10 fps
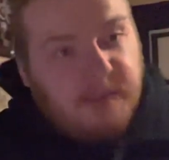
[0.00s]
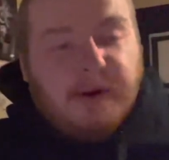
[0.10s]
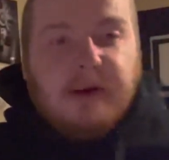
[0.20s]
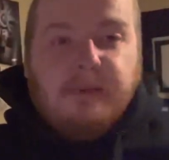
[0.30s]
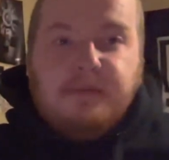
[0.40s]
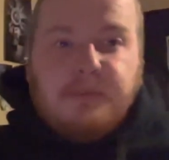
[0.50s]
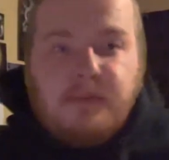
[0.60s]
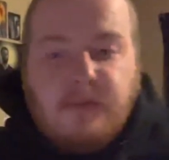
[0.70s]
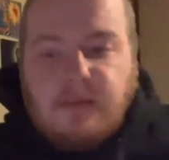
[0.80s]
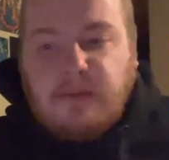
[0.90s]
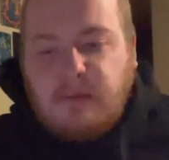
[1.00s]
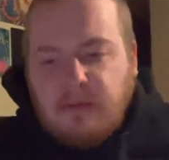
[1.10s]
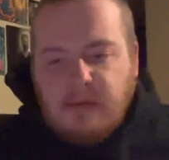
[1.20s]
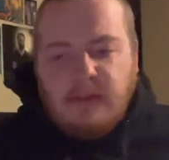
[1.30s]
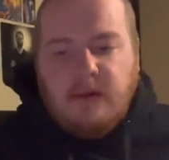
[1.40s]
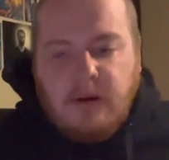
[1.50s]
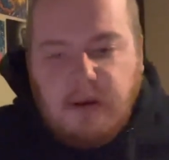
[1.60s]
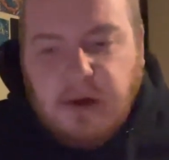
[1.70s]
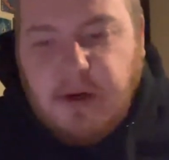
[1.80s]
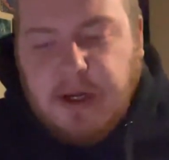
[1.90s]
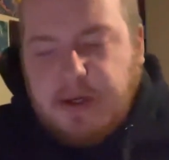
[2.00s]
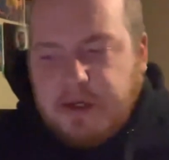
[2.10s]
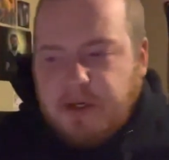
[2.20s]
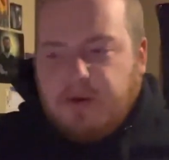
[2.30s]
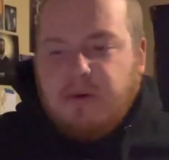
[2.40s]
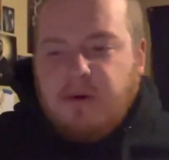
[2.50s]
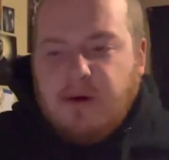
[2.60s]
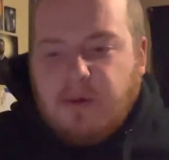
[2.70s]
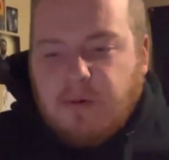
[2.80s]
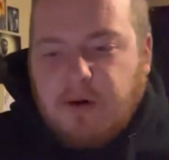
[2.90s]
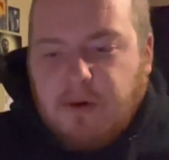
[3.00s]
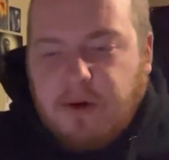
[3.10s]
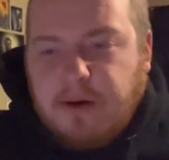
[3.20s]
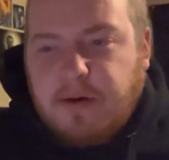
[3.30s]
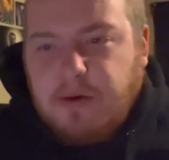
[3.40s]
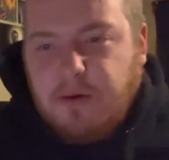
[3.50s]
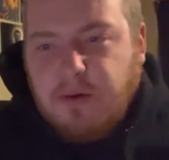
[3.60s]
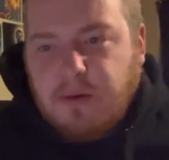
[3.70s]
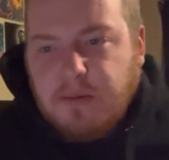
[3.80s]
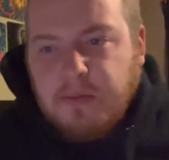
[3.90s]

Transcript: But okay, so we're going to